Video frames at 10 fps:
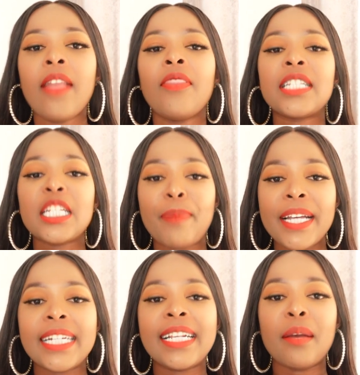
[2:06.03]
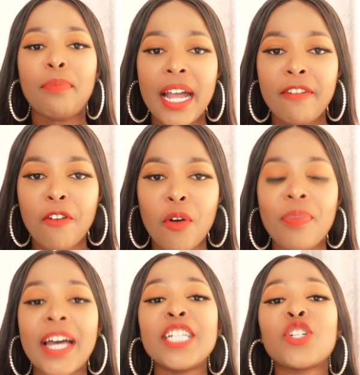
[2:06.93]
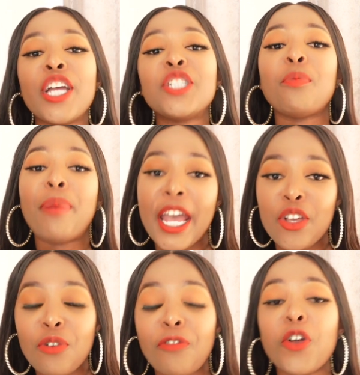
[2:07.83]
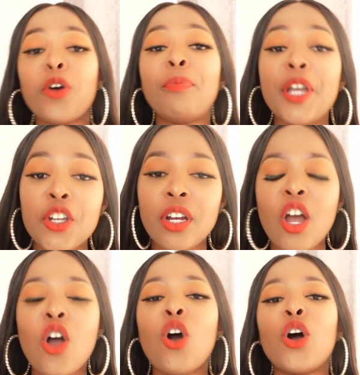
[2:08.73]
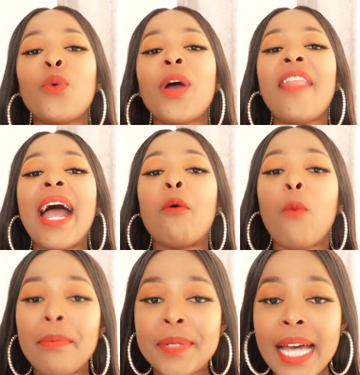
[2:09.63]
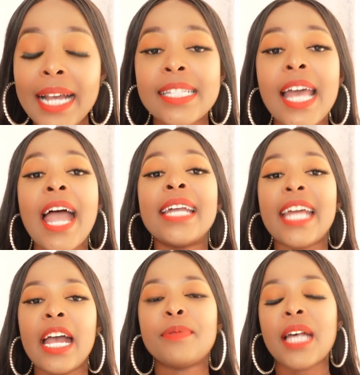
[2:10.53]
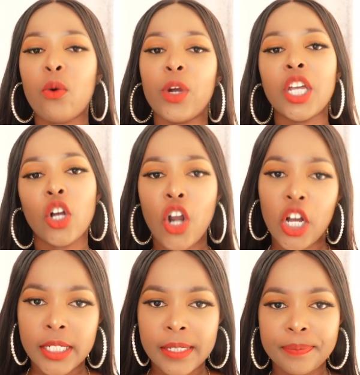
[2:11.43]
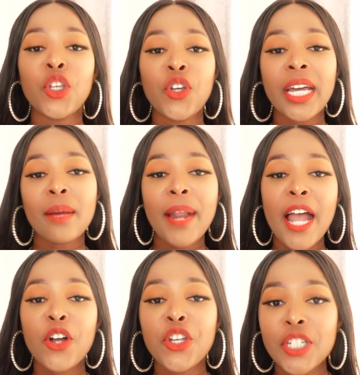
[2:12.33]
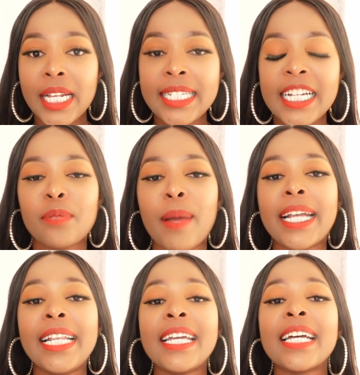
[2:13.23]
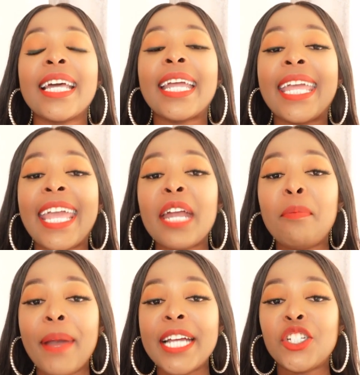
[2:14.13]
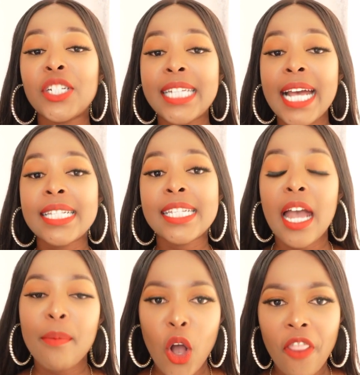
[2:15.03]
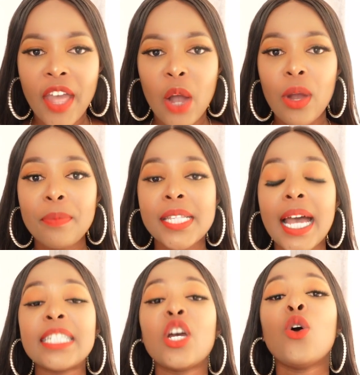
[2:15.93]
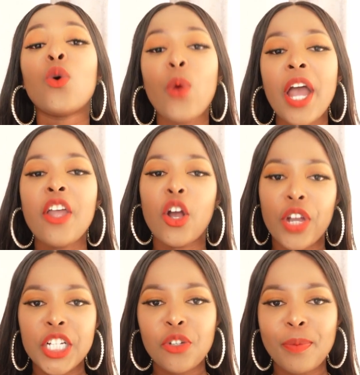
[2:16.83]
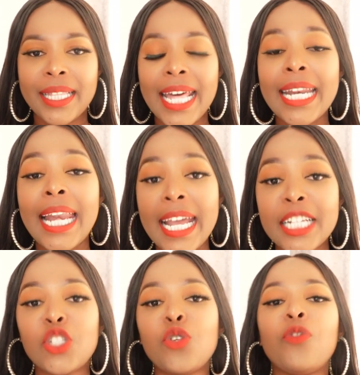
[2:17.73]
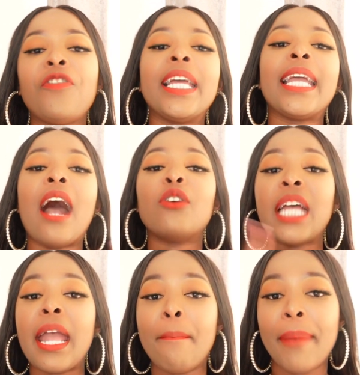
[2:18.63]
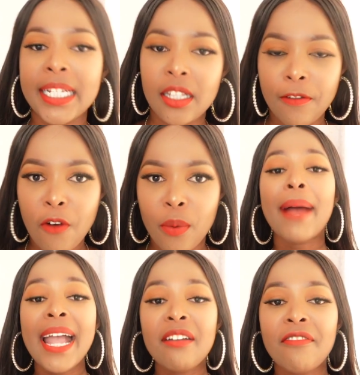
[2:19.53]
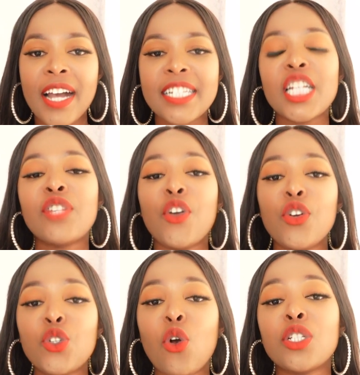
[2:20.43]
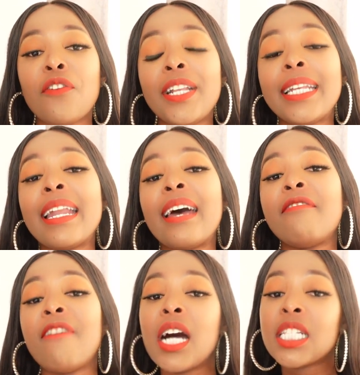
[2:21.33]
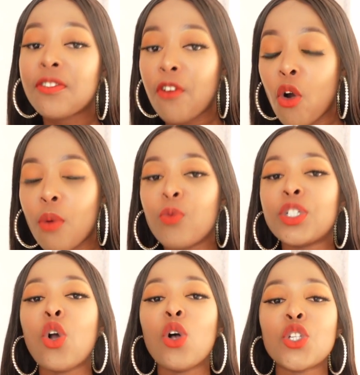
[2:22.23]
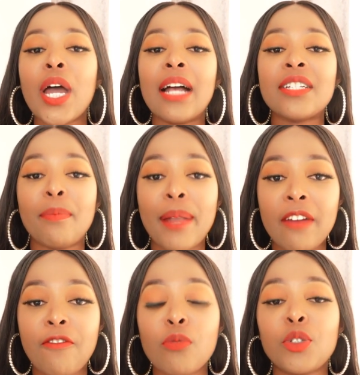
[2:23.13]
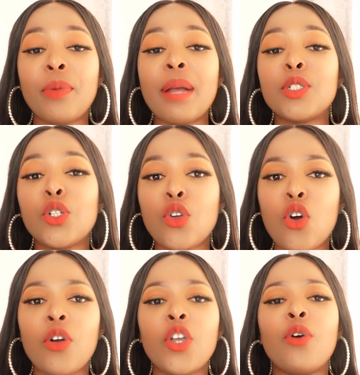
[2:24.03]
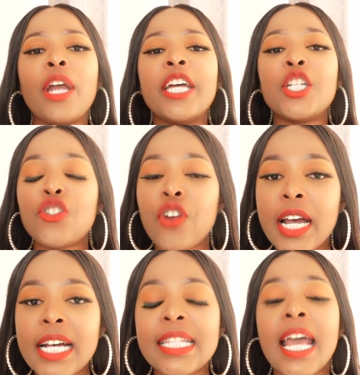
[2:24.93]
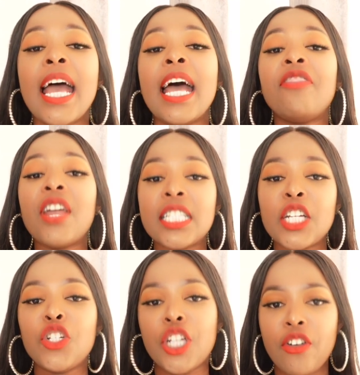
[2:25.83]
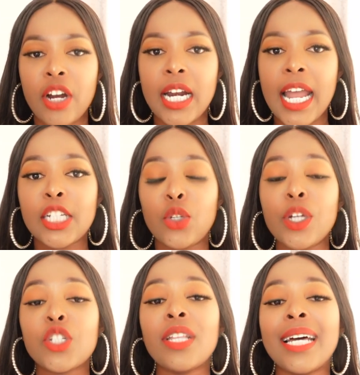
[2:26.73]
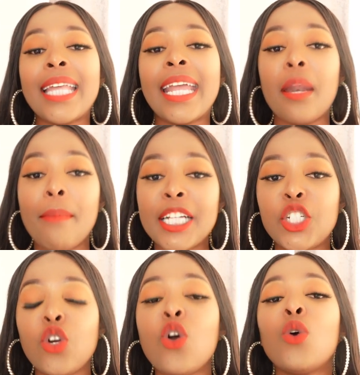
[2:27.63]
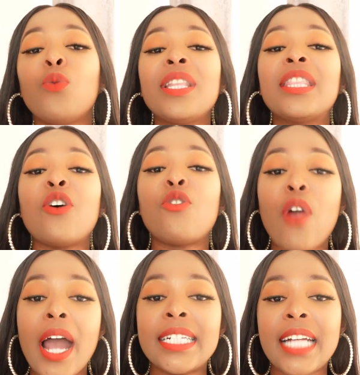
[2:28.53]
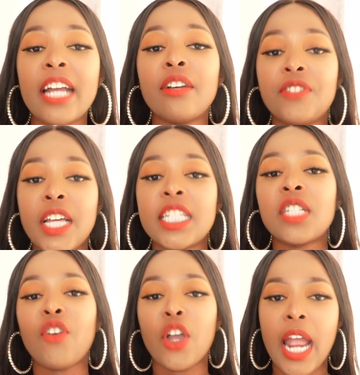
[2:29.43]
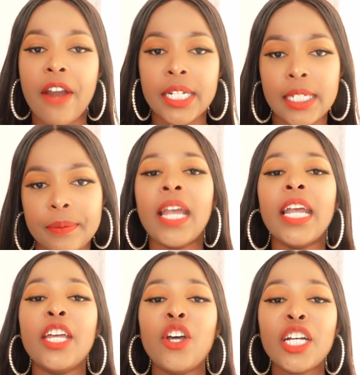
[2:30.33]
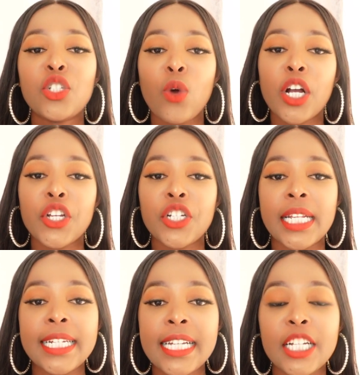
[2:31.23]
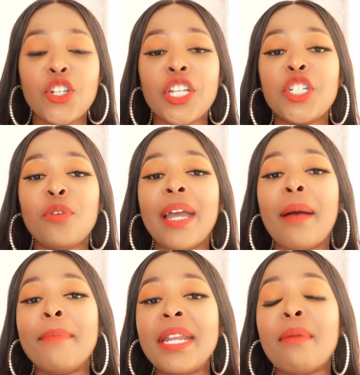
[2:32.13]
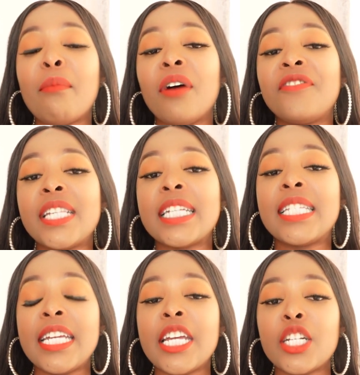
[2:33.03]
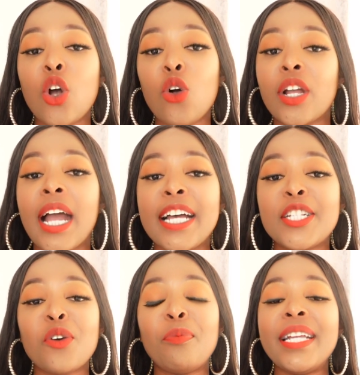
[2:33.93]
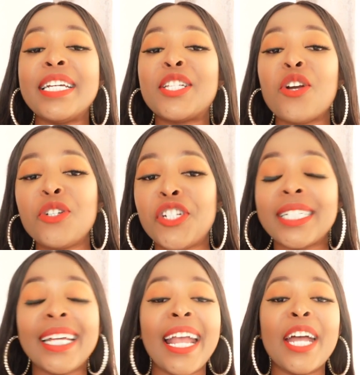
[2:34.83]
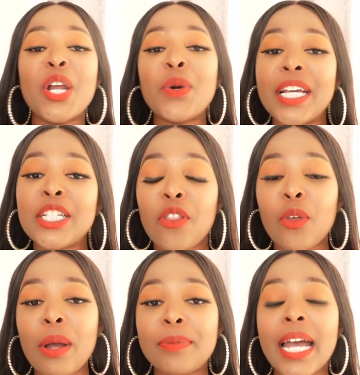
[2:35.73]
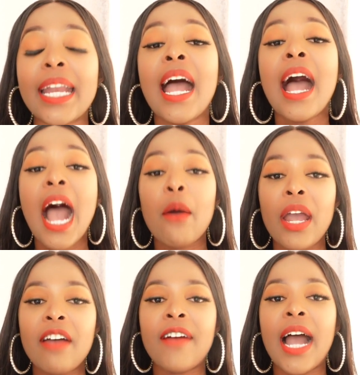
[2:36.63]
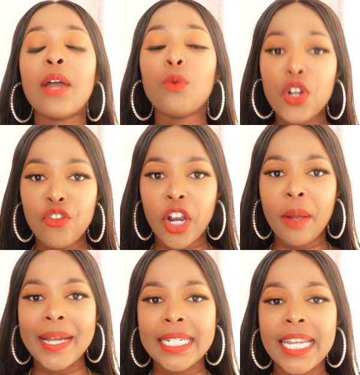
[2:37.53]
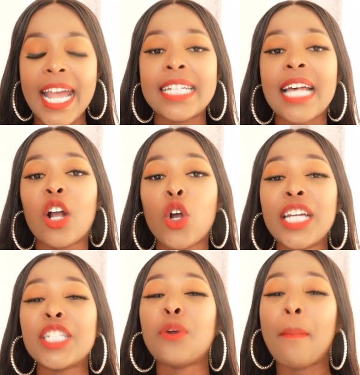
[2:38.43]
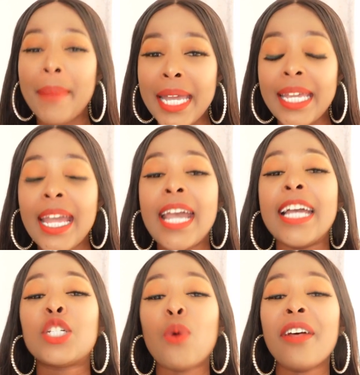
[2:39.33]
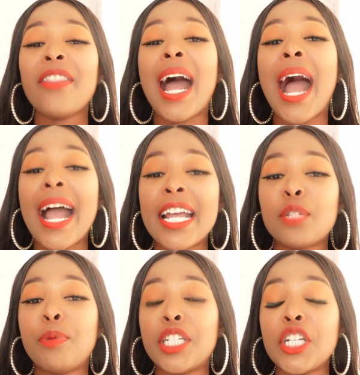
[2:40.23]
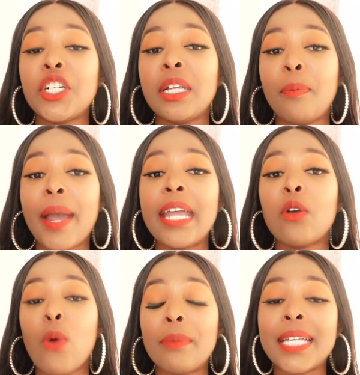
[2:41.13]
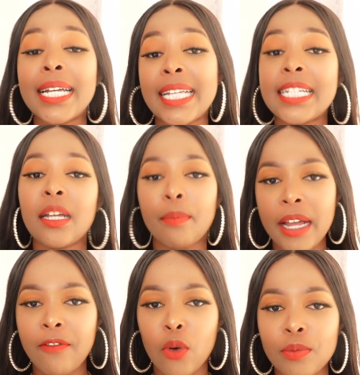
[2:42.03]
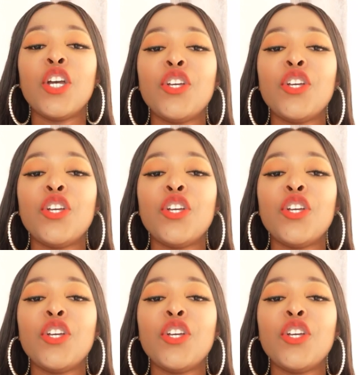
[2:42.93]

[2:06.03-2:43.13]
This is basically a platform that is going to pay you for your opinion on whether websites and apps are working or not. You can apply on Usalytics by clicking the Get Paid to Test tab on their website, where you're going to be then led to filling out a basic form. My advice is for you to also fill in an advanced form, which also allows the platform to be able to know your interests and things that you generally like doing so that they can match you with the right kind of tests for your character. In order to work on Usalytics, you need to be a minimum of 16 years old, guys. So please, no cheating and no kids on the website. However, I would recommend it as, according to me, it's one of the highest potentially paying website testing platforms.